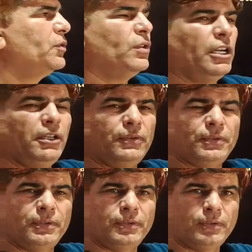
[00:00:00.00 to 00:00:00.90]
5,
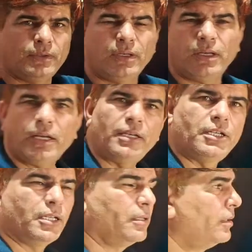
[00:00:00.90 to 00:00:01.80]

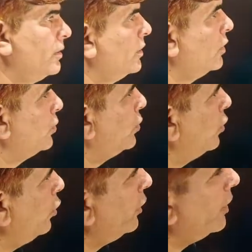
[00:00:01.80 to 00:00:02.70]
8. Following